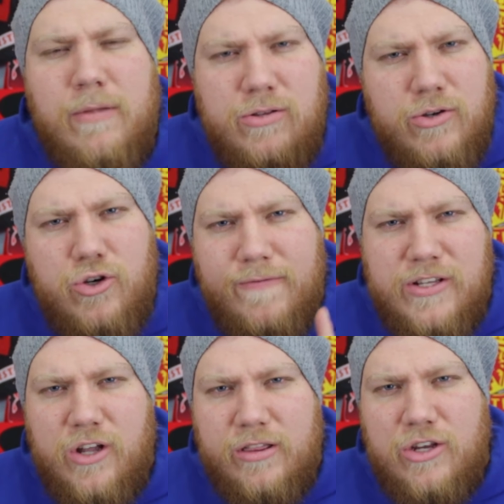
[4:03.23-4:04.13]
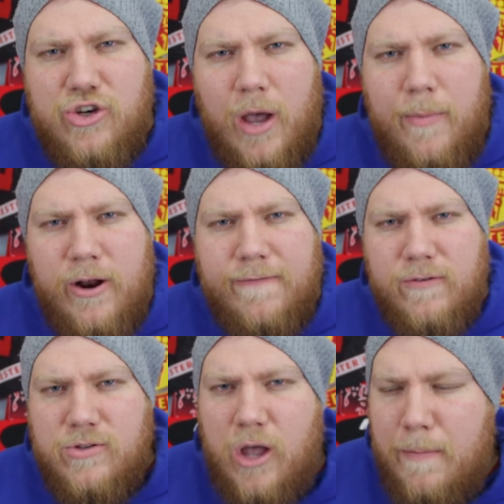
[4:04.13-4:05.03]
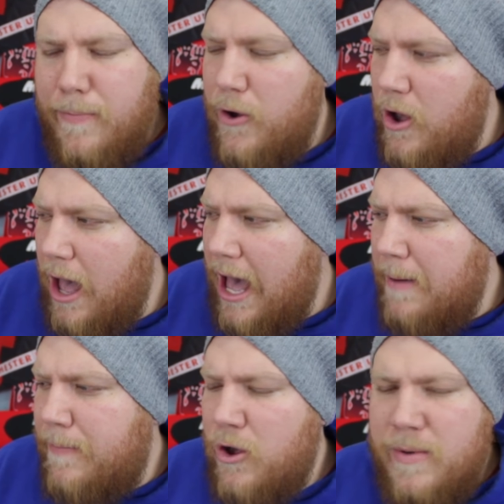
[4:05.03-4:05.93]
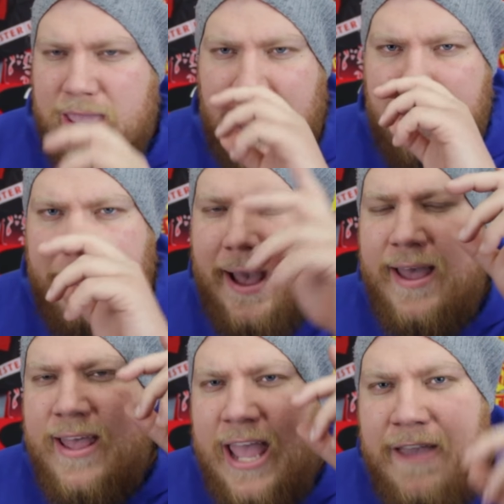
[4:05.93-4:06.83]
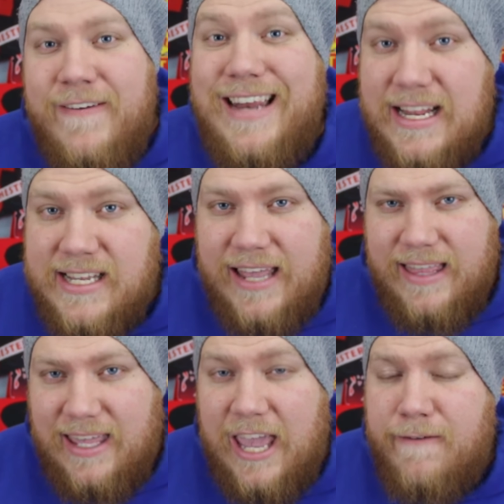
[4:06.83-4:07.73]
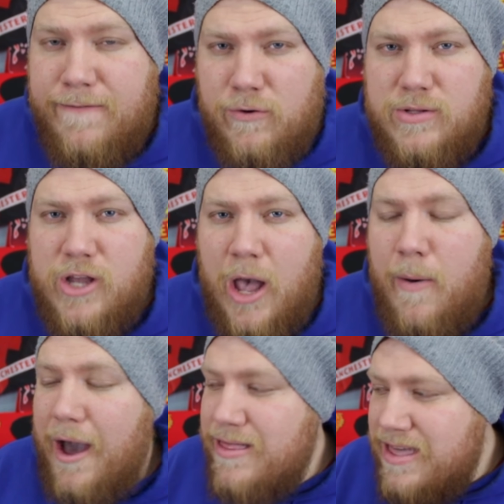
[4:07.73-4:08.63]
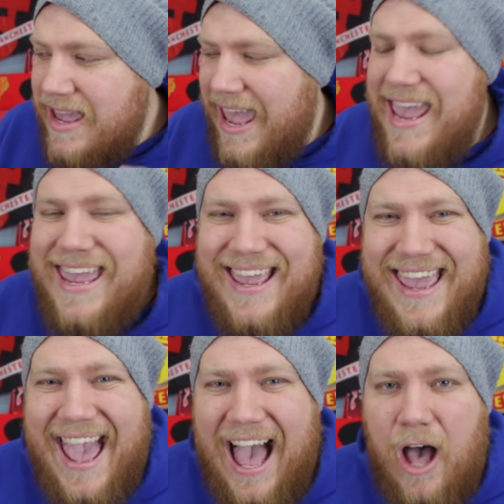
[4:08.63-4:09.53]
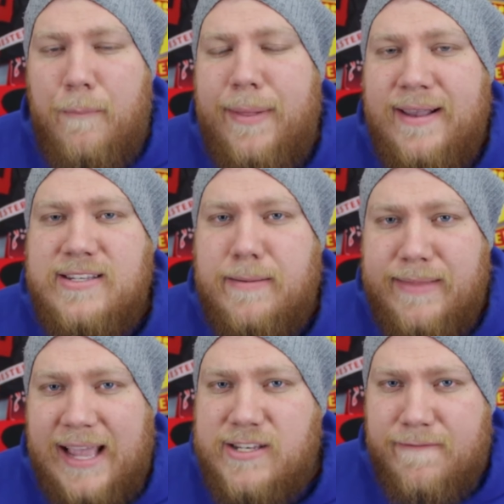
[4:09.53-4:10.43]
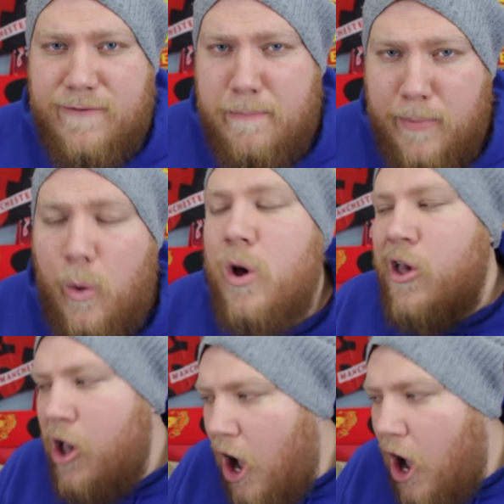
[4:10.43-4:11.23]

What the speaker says: not too sure if he's got the job on a full-time permit yet, but if he does get the gig full-time, I think he can get Hull playing some decent football.